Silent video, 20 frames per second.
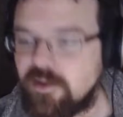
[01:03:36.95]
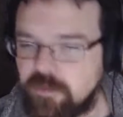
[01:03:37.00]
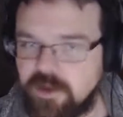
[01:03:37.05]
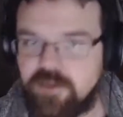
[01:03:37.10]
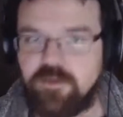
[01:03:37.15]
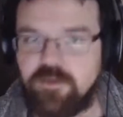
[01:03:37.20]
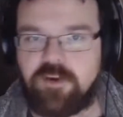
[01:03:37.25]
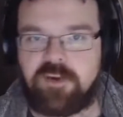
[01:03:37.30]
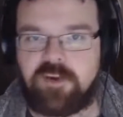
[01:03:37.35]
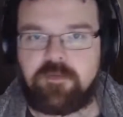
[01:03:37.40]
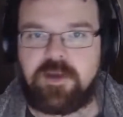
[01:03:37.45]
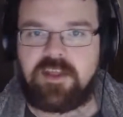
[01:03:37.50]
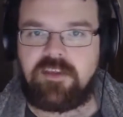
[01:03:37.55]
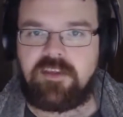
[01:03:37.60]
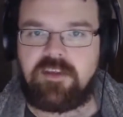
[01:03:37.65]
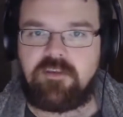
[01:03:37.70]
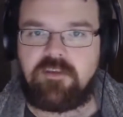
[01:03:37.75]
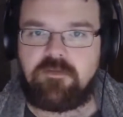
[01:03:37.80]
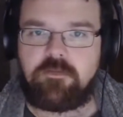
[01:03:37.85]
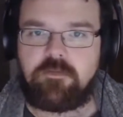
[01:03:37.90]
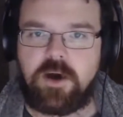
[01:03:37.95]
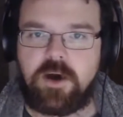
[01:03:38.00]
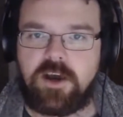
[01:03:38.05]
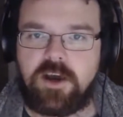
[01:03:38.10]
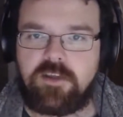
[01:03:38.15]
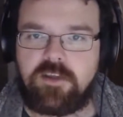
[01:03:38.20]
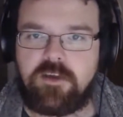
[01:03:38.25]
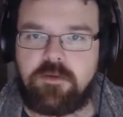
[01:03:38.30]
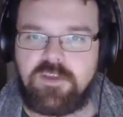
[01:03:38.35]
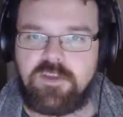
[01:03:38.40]
bit too expensive, but I
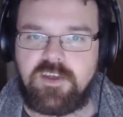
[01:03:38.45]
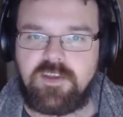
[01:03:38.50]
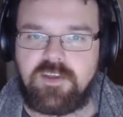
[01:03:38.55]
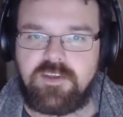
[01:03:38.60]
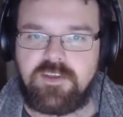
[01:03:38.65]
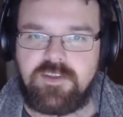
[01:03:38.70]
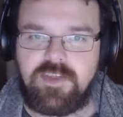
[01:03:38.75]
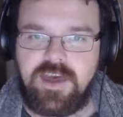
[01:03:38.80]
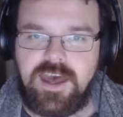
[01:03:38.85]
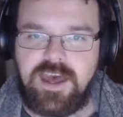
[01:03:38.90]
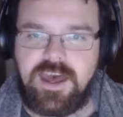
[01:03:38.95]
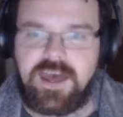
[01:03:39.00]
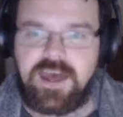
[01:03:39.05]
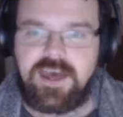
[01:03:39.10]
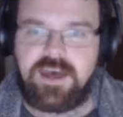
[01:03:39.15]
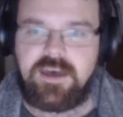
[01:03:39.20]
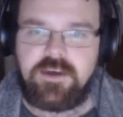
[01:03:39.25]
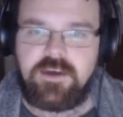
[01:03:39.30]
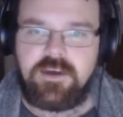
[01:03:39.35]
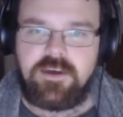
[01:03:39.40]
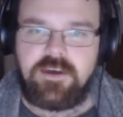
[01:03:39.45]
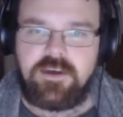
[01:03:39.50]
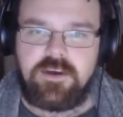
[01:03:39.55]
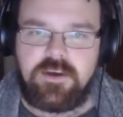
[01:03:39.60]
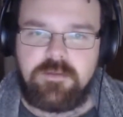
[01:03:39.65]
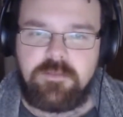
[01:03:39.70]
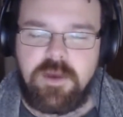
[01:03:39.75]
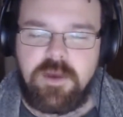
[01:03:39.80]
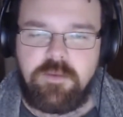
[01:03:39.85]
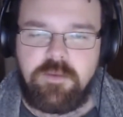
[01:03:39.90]
don't think they're...
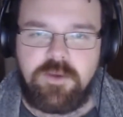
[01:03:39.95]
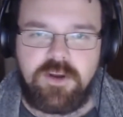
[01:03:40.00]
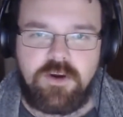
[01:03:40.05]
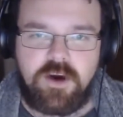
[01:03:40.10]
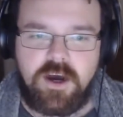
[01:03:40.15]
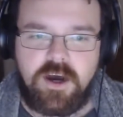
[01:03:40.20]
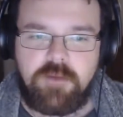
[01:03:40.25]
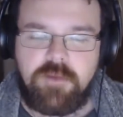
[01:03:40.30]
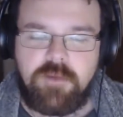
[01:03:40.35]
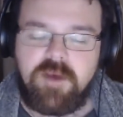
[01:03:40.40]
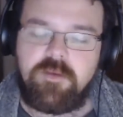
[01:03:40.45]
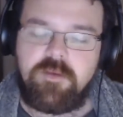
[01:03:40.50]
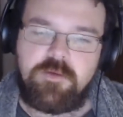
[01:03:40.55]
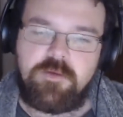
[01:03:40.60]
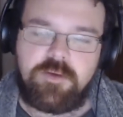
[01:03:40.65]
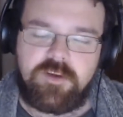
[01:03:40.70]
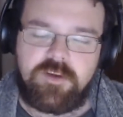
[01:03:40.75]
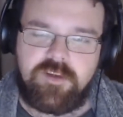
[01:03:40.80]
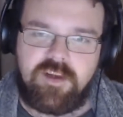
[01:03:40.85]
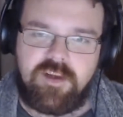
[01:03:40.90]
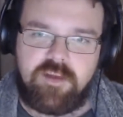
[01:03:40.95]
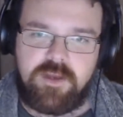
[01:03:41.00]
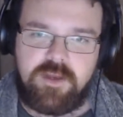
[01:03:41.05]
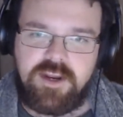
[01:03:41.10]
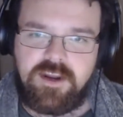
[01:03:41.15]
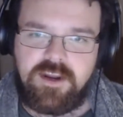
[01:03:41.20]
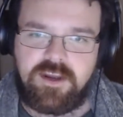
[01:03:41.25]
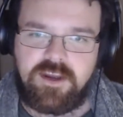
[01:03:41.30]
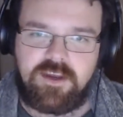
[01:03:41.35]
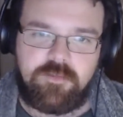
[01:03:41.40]
Maybe I wouldn't take them
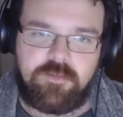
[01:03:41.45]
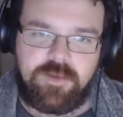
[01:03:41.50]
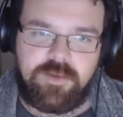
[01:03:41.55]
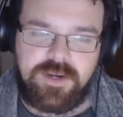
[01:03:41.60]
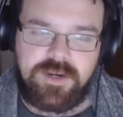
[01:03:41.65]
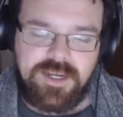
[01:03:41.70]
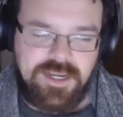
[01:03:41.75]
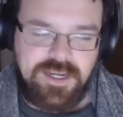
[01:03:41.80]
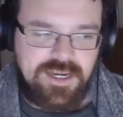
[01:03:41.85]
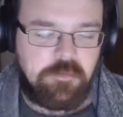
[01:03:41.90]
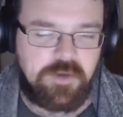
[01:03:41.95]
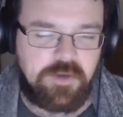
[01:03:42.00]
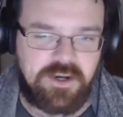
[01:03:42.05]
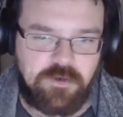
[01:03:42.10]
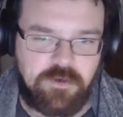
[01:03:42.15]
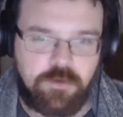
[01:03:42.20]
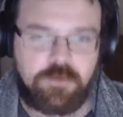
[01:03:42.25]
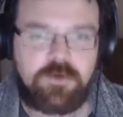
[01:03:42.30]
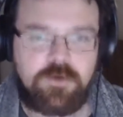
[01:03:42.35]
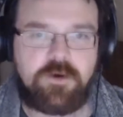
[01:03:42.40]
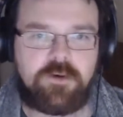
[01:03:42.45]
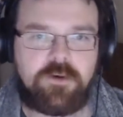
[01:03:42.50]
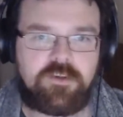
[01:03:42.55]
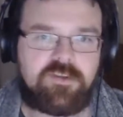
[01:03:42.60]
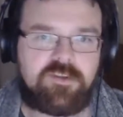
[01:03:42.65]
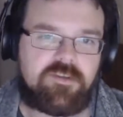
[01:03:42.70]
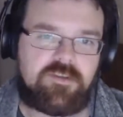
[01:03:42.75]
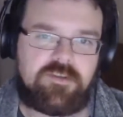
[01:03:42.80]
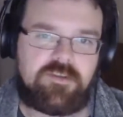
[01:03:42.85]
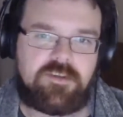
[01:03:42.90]
in a completely win at all
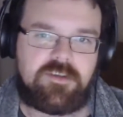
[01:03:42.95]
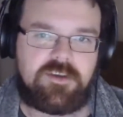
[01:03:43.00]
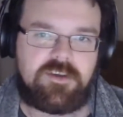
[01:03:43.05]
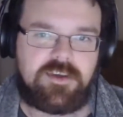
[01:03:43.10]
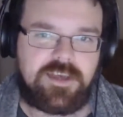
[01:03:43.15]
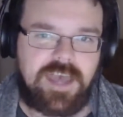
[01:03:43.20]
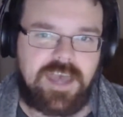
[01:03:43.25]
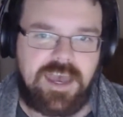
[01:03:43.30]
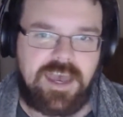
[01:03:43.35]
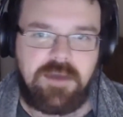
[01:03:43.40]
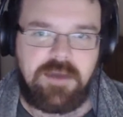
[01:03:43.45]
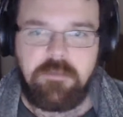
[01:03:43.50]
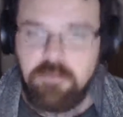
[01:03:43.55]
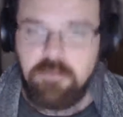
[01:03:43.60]
costs game.